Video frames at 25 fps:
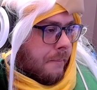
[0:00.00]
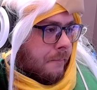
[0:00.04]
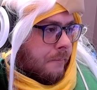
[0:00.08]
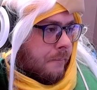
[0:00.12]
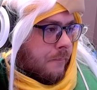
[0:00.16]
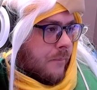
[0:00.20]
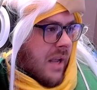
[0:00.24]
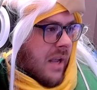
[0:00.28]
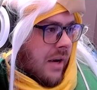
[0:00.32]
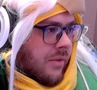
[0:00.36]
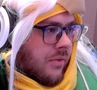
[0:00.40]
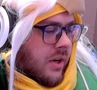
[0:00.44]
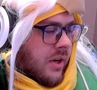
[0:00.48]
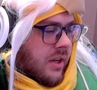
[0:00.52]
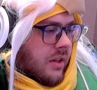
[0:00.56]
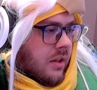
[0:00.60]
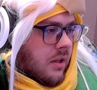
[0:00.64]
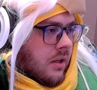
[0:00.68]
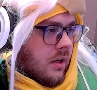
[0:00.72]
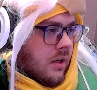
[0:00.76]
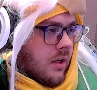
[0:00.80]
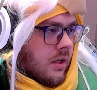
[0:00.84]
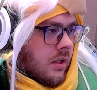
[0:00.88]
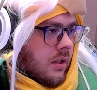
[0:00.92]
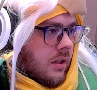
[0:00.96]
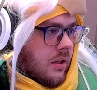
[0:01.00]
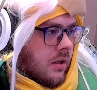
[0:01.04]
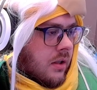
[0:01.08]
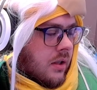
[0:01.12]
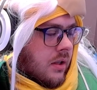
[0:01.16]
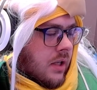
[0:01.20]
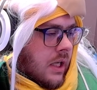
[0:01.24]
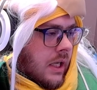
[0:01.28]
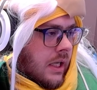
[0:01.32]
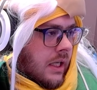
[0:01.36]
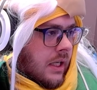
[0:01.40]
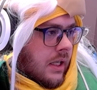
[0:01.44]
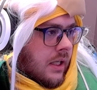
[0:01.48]
I forget the
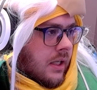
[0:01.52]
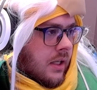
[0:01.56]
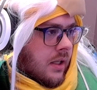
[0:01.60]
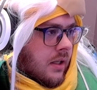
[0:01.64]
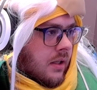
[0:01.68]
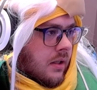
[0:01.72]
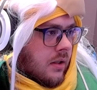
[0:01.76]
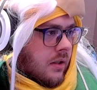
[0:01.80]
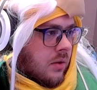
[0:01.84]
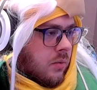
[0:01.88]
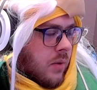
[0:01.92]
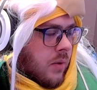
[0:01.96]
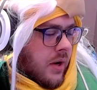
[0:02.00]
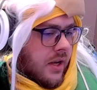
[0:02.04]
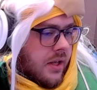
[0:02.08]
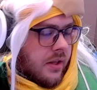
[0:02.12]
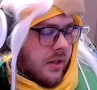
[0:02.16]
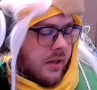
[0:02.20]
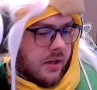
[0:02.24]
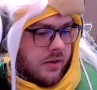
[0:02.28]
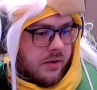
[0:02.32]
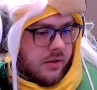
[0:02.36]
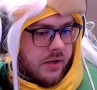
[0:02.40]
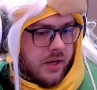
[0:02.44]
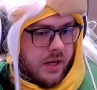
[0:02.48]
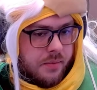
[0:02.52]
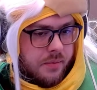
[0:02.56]
white kid the other day,